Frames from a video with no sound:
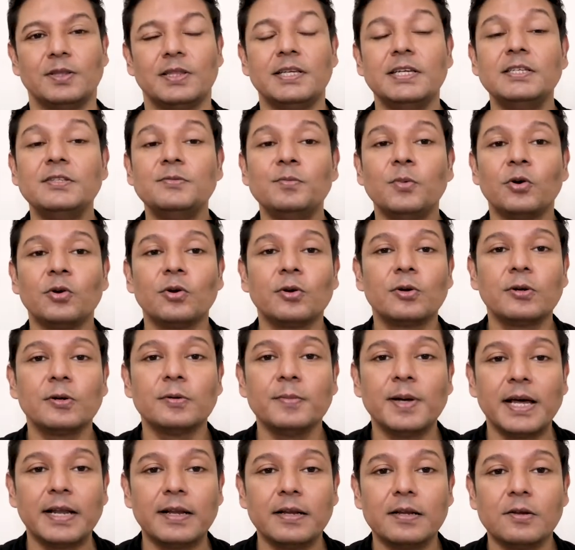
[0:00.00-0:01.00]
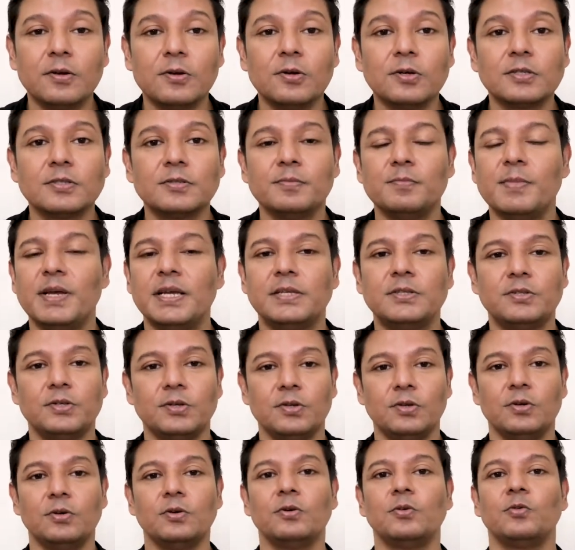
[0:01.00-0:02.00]
These monochromatic looks makes
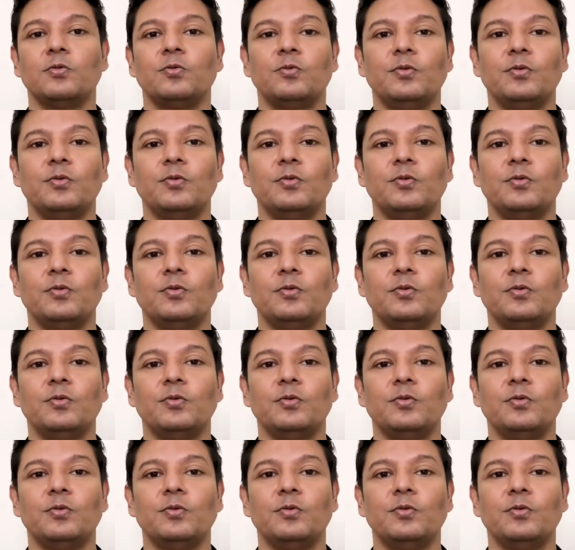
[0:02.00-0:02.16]
you look